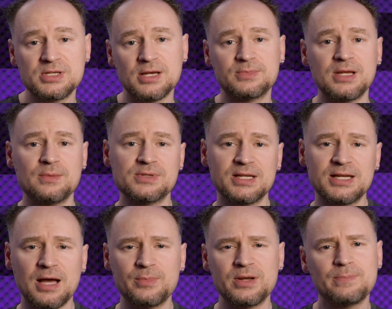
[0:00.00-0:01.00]
sometimes they
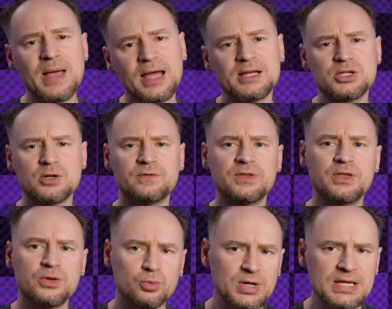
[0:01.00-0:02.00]
come in a package of
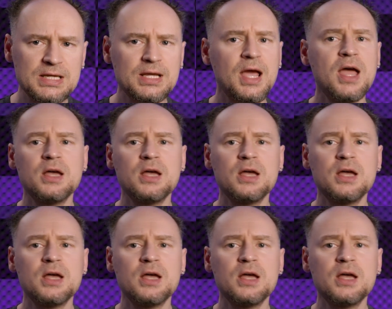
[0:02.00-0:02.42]
3.